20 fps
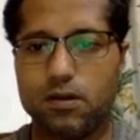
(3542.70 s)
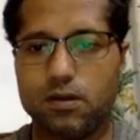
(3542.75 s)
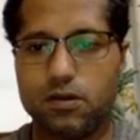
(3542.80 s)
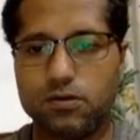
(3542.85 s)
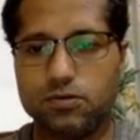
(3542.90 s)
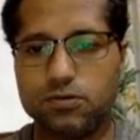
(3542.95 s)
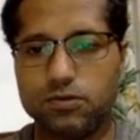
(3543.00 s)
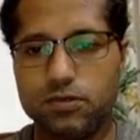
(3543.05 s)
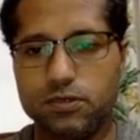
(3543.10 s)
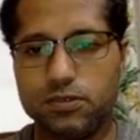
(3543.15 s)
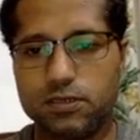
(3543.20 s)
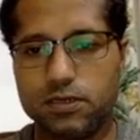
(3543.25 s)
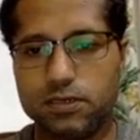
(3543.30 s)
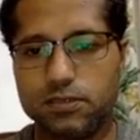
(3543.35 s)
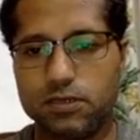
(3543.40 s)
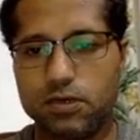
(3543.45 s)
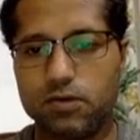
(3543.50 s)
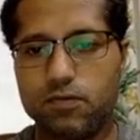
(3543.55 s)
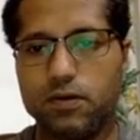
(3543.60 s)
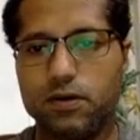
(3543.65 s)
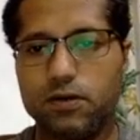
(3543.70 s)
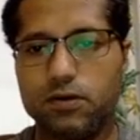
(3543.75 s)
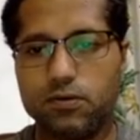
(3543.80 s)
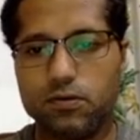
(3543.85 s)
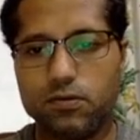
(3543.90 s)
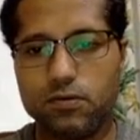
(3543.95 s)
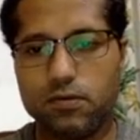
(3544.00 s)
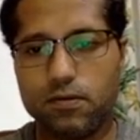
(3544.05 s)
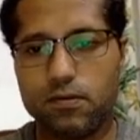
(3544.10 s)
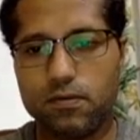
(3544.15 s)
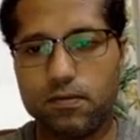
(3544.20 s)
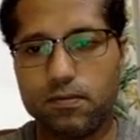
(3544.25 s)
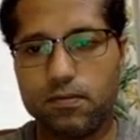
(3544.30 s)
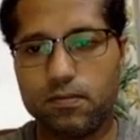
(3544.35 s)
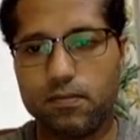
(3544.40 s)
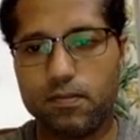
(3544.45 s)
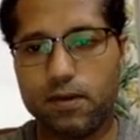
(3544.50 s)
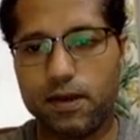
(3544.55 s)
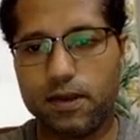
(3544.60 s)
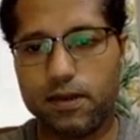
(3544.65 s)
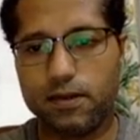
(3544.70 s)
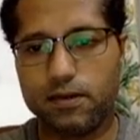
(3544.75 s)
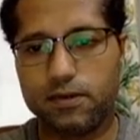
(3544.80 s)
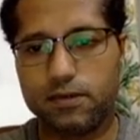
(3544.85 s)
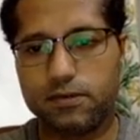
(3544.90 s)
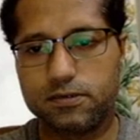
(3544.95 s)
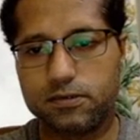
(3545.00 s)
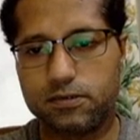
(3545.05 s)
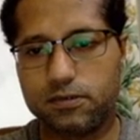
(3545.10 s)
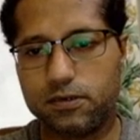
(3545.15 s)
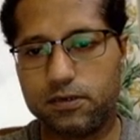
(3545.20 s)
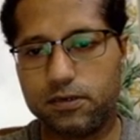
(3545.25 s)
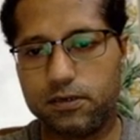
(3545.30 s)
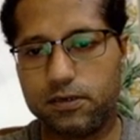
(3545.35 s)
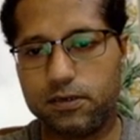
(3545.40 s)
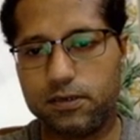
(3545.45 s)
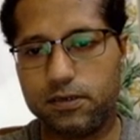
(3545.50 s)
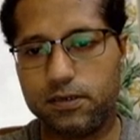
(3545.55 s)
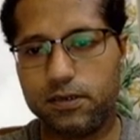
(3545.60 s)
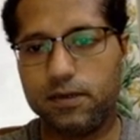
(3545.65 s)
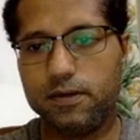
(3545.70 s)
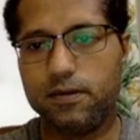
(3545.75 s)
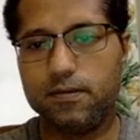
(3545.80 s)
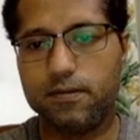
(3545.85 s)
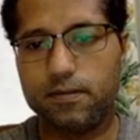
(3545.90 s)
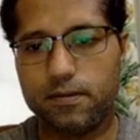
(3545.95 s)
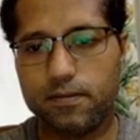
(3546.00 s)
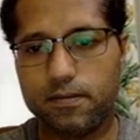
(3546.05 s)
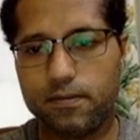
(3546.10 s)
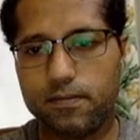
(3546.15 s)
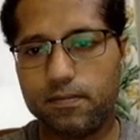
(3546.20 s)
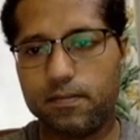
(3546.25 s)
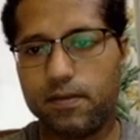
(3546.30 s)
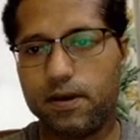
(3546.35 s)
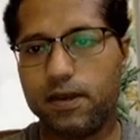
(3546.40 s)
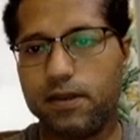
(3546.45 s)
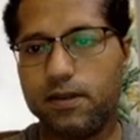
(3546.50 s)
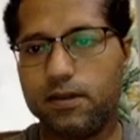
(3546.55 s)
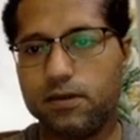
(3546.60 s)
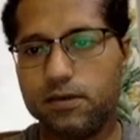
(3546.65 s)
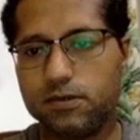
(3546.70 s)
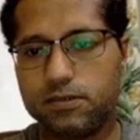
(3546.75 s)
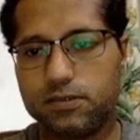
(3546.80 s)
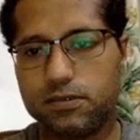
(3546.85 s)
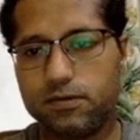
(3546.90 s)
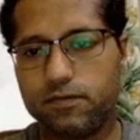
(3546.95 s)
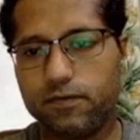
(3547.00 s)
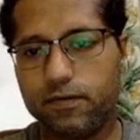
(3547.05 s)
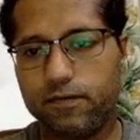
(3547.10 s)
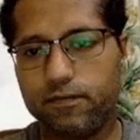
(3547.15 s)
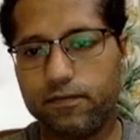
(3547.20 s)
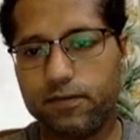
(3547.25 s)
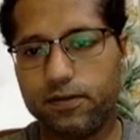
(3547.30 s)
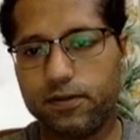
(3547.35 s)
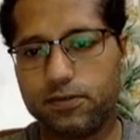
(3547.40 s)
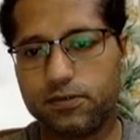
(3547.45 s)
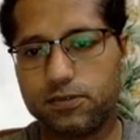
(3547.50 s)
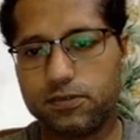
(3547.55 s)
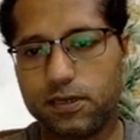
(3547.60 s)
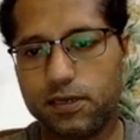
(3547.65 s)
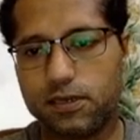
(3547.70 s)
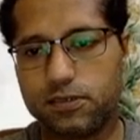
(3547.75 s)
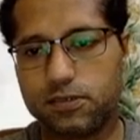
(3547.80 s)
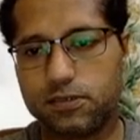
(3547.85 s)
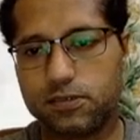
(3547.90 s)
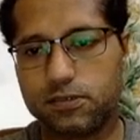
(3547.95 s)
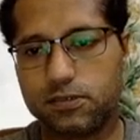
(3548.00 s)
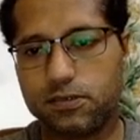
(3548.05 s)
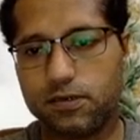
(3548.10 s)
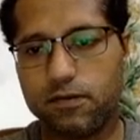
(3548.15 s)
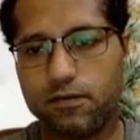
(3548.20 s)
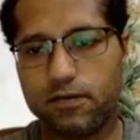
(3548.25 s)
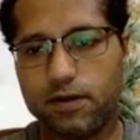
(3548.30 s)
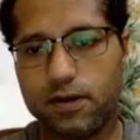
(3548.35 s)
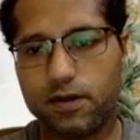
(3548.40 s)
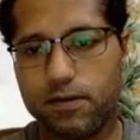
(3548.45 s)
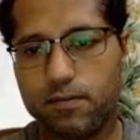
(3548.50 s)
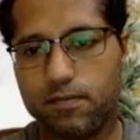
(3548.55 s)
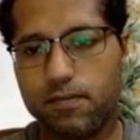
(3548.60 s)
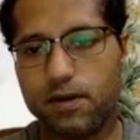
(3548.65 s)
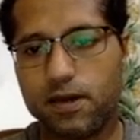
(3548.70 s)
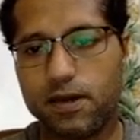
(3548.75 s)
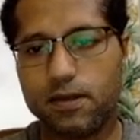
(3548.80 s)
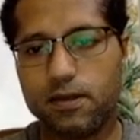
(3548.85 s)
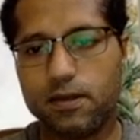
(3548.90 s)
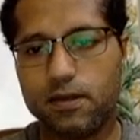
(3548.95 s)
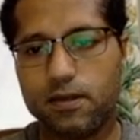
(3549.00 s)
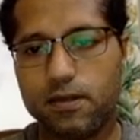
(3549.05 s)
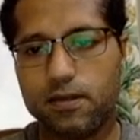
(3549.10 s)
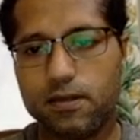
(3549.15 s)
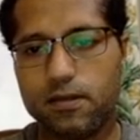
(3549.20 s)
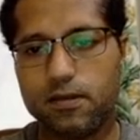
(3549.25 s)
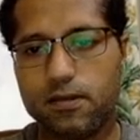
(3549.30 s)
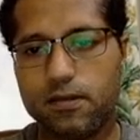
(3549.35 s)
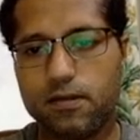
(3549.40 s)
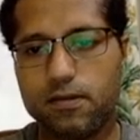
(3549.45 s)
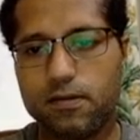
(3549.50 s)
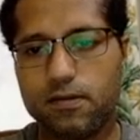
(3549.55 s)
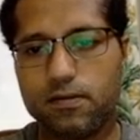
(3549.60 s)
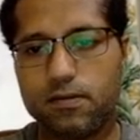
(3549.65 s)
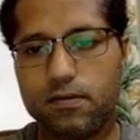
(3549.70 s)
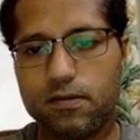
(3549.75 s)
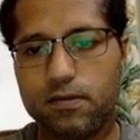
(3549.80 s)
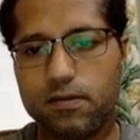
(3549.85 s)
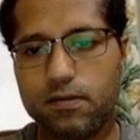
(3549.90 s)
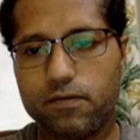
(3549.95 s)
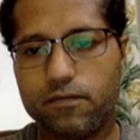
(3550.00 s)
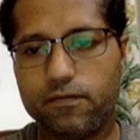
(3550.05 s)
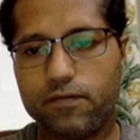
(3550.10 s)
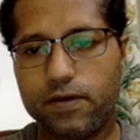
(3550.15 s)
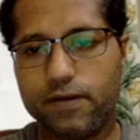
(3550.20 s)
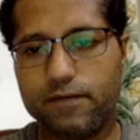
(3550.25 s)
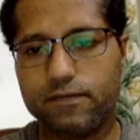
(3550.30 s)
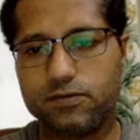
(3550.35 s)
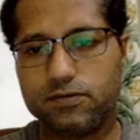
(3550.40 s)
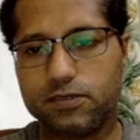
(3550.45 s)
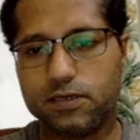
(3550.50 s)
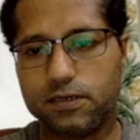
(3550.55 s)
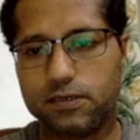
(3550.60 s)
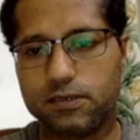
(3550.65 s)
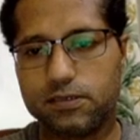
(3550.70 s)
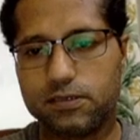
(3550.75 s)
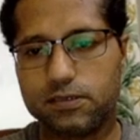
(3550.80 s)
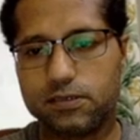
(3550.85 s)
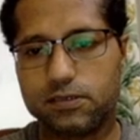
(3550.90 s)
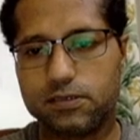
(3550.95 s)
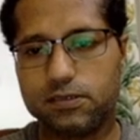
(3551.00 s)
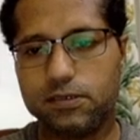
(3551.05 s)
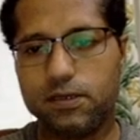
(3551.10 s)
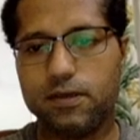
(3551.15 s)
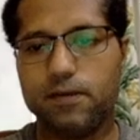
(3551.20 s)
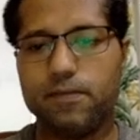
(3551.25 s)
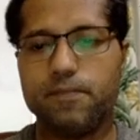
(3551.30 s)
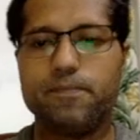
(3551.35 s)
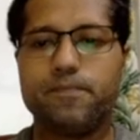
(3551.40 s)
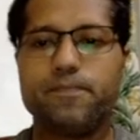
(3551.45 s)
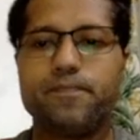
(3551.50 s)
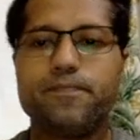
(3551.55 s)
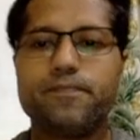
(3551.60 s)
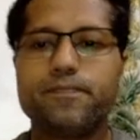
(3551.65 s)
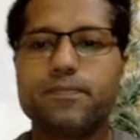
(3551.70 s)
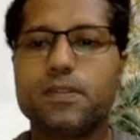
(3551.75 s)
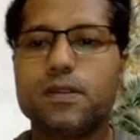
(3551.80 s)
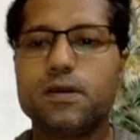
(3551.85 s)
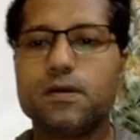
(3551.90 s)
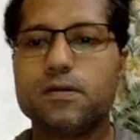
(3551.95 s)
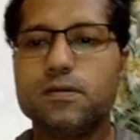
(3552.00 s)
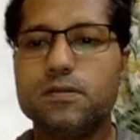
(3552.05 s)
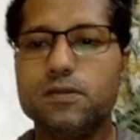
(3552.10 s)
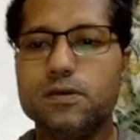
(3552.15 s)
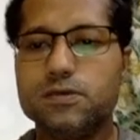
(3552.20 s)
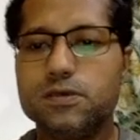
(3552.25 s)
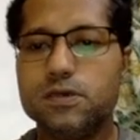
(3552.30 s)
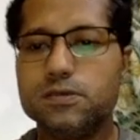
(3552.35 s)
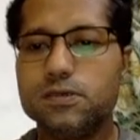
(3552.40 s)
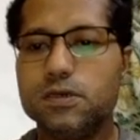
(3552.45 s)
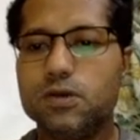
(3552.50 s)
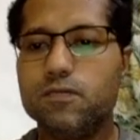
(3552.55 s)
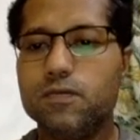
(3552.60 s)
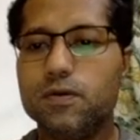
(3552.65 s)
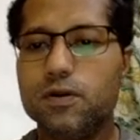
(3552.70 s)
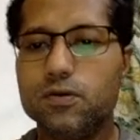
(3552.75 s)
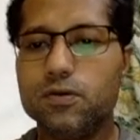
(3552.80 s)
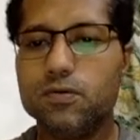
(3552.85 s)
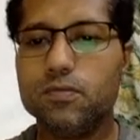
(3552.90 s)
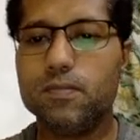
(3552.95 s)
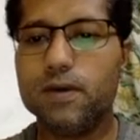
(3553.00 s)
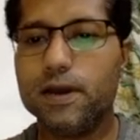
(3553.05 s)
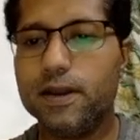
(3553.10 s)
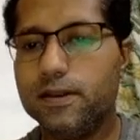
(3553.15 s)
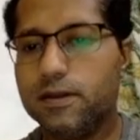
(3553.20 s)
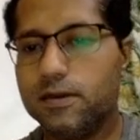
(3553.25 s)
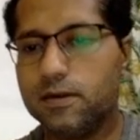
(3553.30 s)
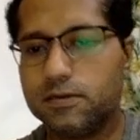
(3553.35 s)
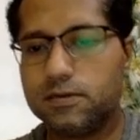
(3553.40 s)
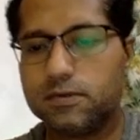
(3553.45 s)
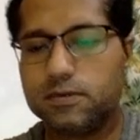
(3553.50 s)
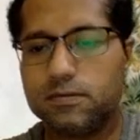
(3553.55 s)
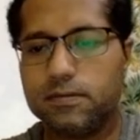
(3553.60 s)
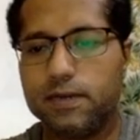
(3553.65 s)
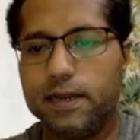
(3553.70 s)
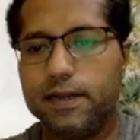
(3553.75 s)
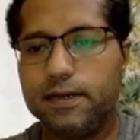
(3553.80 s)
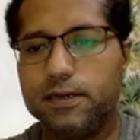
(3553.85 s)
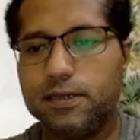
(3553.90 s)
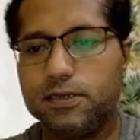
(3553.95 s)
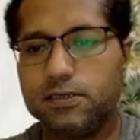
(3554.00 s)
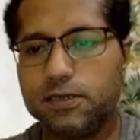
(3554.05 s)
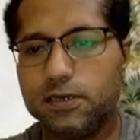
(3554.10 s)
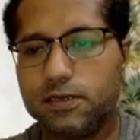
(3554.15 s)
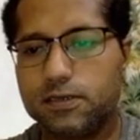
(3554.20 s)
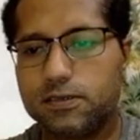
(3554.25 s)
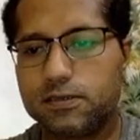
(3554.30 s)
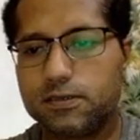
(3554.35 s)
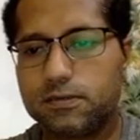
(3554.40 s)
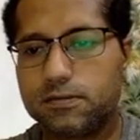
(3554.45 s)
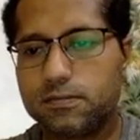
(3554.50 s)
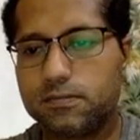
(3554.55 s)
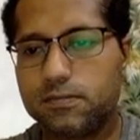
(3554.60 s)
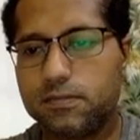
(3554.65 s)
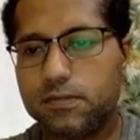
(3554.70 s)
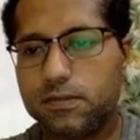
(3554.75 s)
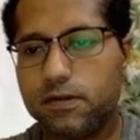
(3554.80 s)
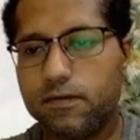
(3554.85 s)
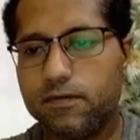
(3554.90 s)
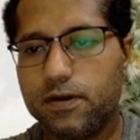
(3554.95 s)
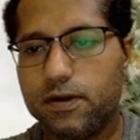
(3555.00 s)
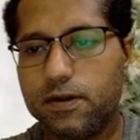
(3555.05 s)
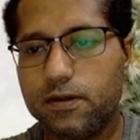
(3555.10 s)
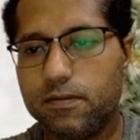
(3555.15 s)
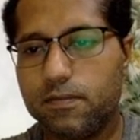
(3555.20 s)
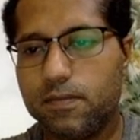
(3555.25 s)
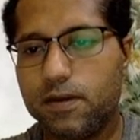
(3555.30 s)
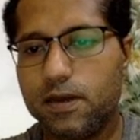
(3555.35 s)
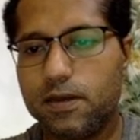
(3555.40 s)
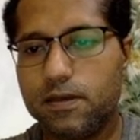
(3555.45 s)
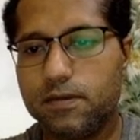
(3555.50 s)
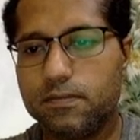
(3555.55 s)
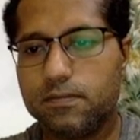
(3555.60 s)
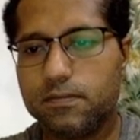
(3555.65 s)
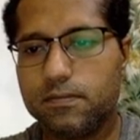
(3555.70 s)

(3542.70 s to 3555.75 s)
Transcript: So this is equal to minus 30 minus 56 divided by 560. This is equal to minus 86 divided by